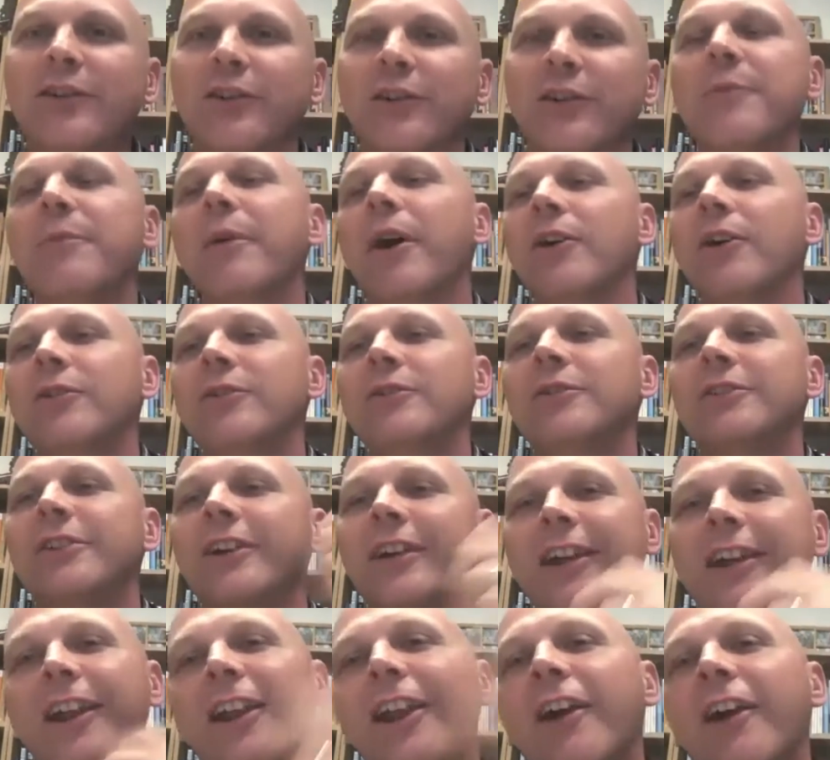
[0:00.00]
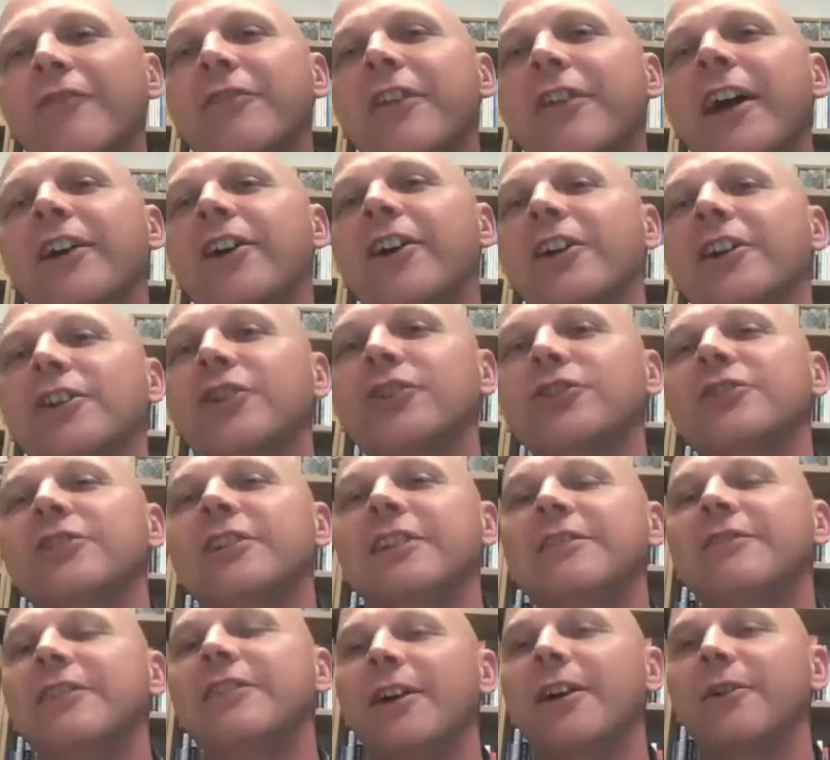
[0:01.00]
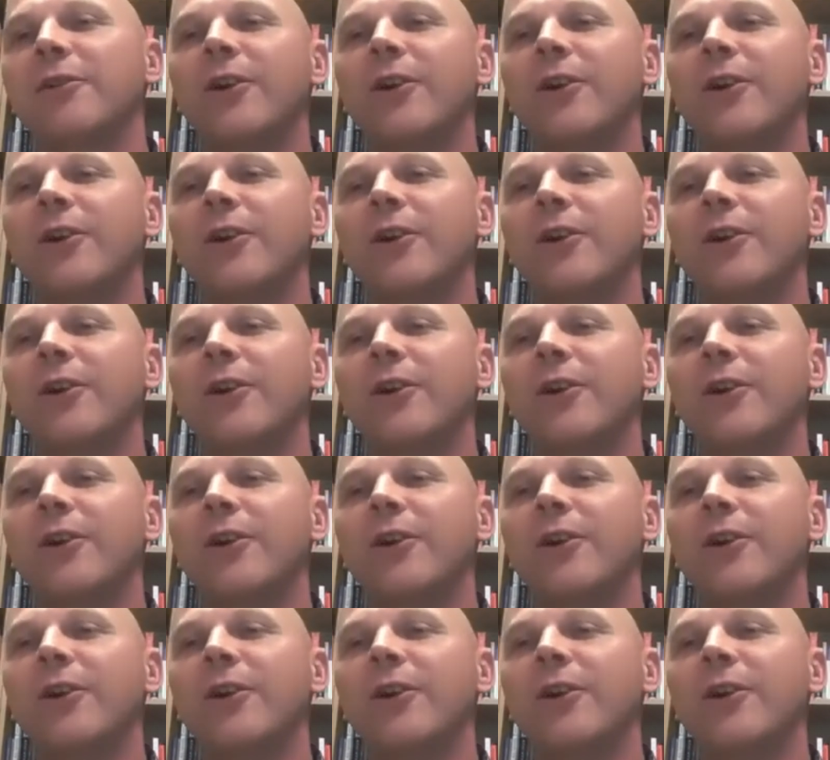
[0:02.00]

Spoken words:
on the bones, and I love that kind of good TV.